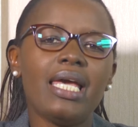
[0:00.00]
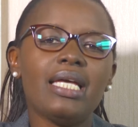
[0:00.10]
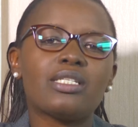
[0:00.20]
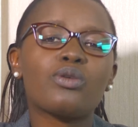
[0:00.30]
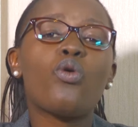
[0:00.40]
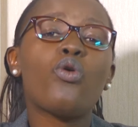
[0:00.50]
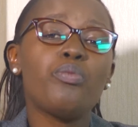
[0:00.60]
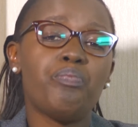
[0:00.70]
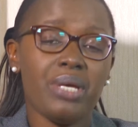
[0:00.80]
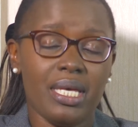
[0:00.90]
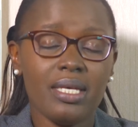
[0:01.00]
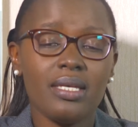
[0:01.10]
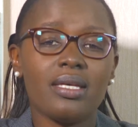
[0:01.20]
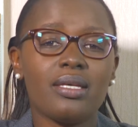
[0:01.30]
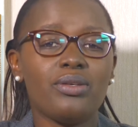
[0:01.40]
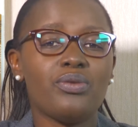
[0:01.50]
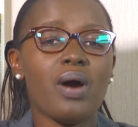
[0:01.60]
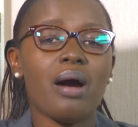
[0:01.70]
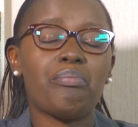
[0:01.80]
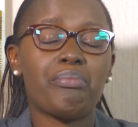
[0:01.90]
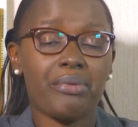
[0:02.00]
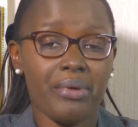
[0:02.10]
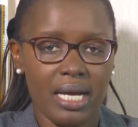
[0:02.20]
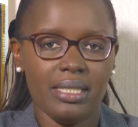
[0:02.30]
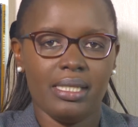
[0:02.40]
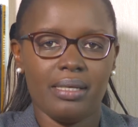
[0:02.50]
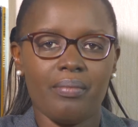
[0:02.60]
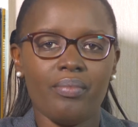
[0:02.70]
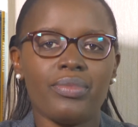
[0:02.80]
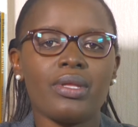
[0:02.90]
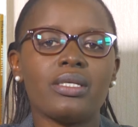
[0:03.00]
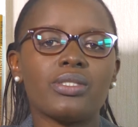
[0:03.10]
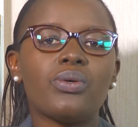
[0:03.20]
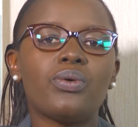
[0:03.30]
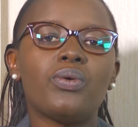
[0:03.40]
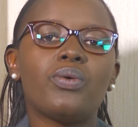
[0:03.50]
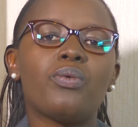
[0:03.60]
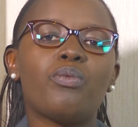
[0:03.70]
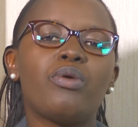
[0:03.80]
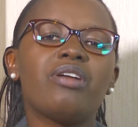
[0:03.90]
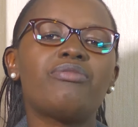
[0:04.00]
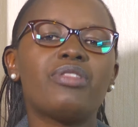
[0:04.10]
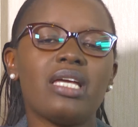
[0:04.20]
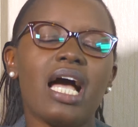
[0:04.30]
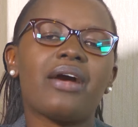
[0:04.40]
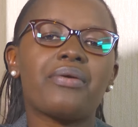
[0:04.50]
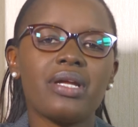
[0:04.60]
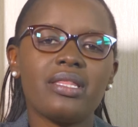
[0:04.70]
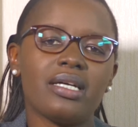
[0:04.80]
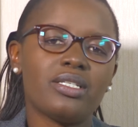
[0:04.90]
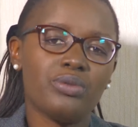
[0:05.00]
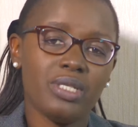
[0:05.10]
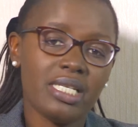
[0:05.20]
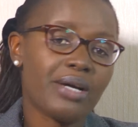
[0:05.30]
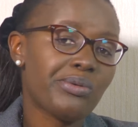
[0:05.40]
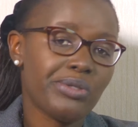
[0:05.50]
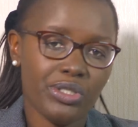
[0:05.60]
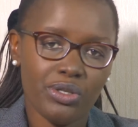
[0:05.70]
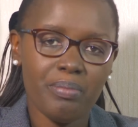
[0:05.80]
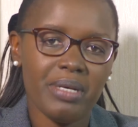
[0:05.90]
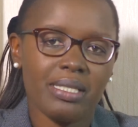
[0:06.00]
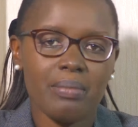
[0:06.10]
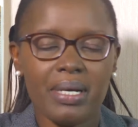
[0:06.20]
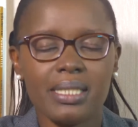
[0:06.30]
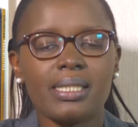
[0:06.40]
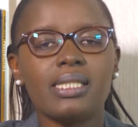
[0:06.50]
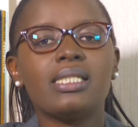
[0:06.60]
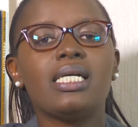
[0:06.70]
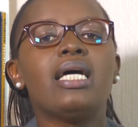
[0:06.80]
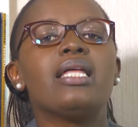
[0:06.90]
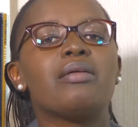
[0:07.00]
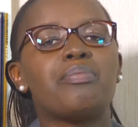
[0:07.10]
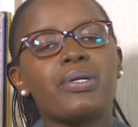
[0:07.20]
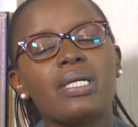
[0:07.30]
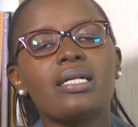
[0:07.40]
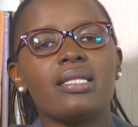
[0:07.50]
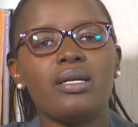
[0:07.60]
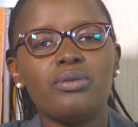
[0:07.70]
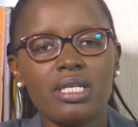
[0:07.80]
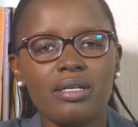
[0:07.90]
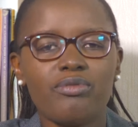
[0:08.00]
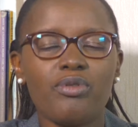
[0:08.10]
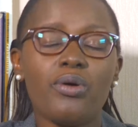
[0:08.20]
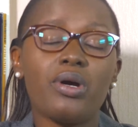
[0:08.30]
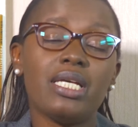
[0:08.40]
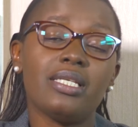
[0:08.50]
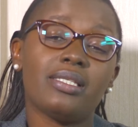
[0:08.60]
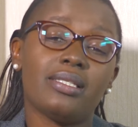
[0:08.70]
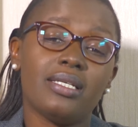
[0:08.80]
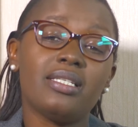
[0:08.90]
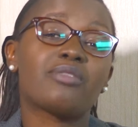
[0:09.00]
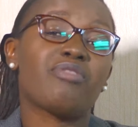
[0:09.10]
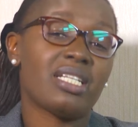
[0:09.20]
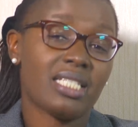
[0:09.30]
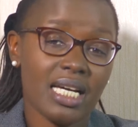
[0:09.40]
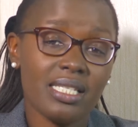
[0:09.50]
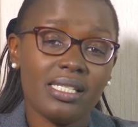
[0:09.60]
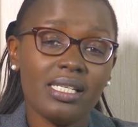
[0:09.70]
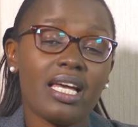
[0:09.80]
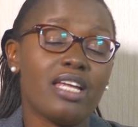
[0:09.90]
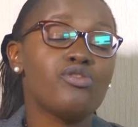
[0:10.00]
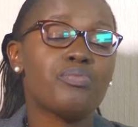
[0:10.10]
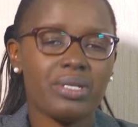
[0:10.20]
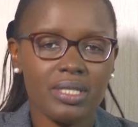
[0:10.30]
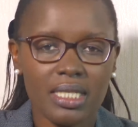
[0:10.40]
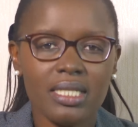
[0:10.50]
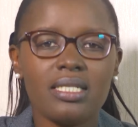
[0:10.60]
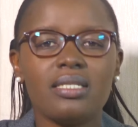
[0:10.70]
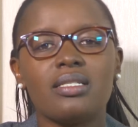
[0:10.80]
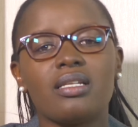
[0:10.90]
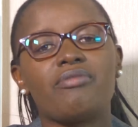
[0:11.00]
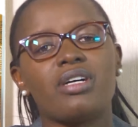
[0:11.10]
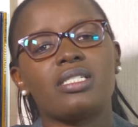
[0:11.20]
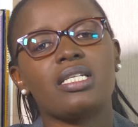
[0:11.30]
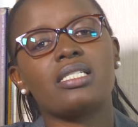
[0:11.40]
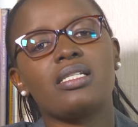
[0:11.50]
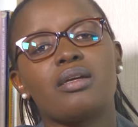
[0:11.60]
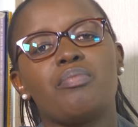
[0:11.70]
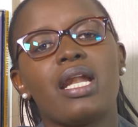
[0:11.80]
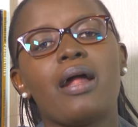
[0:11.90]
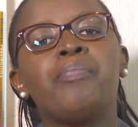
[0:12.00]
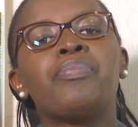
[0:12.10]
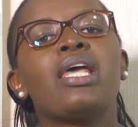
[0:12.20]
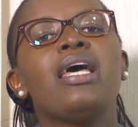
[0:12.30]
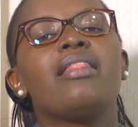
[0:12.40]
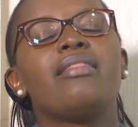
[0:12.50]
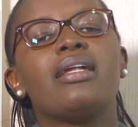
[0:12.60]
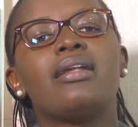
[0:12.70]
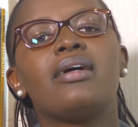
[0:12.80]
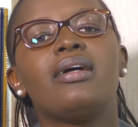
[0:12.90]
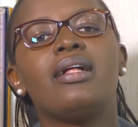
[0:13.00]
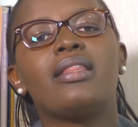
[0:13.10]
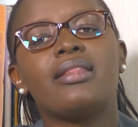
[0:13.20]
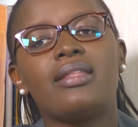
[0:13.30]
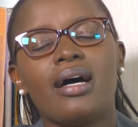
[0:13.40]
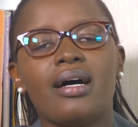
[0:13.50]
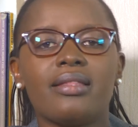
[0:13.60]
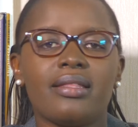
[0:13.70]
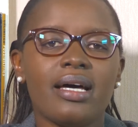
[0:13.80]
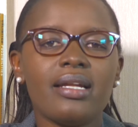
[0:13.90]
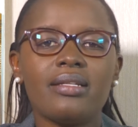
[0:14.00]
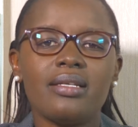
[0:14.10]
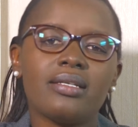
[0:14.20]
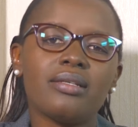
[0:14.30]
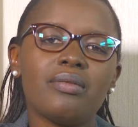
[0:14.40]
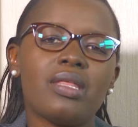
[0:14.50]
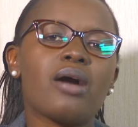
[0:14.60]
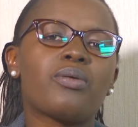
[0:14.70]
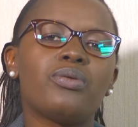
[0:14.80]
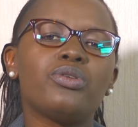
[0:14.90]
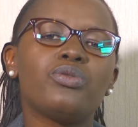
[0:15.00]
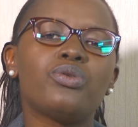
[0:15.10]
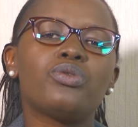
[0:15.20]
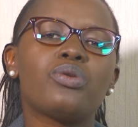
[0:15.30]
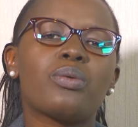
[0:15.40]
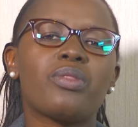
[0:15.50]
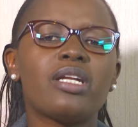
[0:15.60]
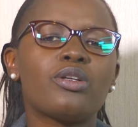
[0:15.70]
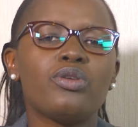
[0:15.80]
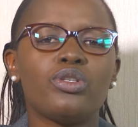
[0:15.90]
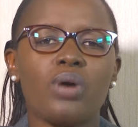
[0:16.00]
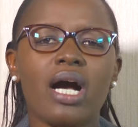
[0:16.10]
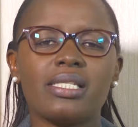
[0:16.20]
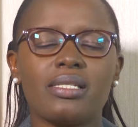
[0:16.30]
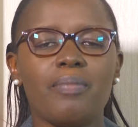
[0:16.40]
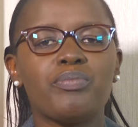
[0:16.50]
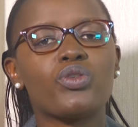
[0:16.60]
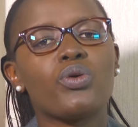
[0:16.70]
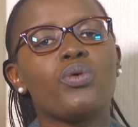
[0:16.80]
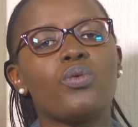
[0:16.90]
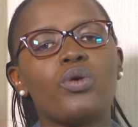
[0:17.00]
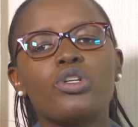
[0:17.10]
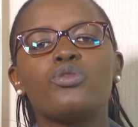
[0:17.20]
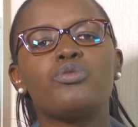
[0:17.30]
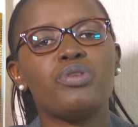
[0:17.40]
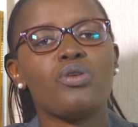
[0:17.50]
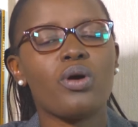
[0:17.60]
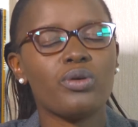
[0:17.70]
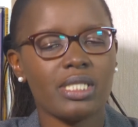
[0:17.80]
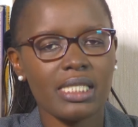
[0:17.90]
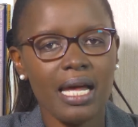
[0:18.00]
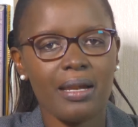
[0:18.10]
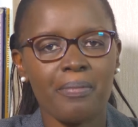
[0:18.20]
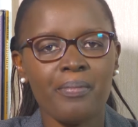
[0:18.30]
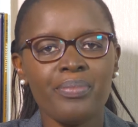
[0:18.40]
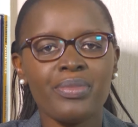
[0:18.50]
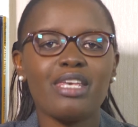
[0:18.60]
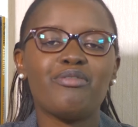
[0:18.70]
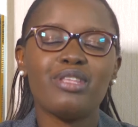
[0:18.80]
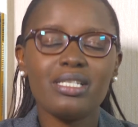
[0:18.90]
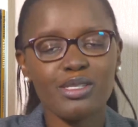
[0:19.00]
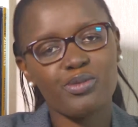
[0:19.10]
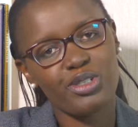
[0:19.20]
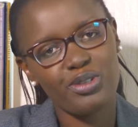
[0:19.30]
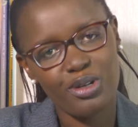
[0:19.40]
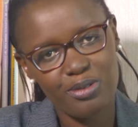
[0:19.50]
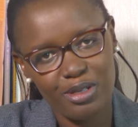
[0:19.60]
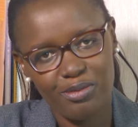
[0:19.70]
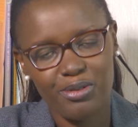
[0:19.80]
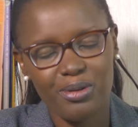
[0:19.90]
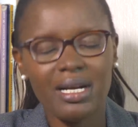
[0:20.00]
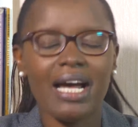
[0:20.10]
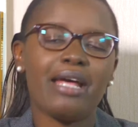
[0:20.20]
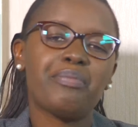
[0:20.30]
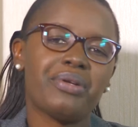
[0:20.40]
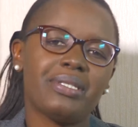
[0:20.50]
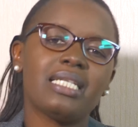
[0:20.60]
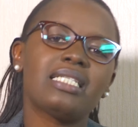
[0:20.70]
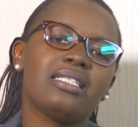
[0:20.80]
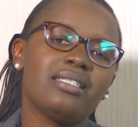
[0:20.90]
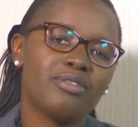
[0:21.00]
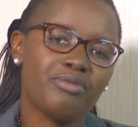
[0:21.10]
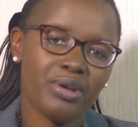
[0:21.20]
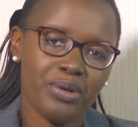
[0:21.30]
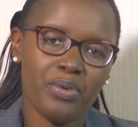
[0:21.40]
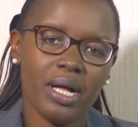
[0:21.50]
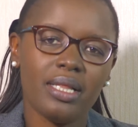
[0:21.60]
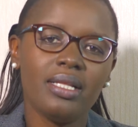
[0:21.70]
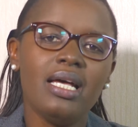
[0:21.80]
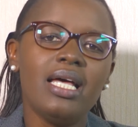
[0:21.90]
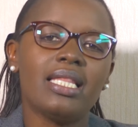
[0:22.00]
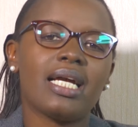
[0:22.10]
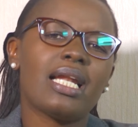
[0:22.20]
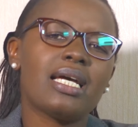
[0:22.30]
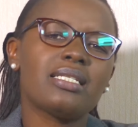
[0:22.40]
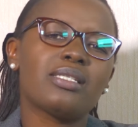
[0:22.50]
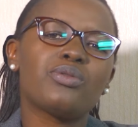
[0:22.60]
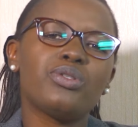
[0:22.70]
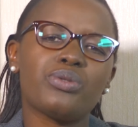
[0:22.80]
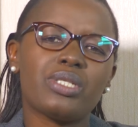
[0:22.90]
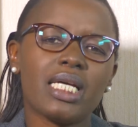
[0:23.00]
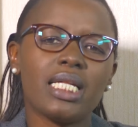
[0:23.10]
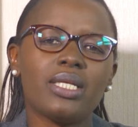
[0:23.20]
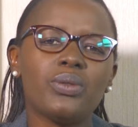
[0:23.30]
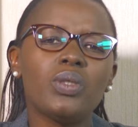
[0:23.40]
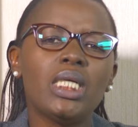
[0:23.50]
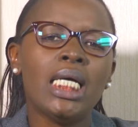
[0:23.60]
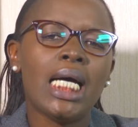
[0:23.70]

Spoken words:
it could be your pricing. So if they agree that you did a good job as a person, the product they're looking for is fantastic, and you presented it in a fantastic manner, then the third thing you're then going to ask them, so what would be your concern? If this is what you're looking for and I presented it very well, the client is going to tell you,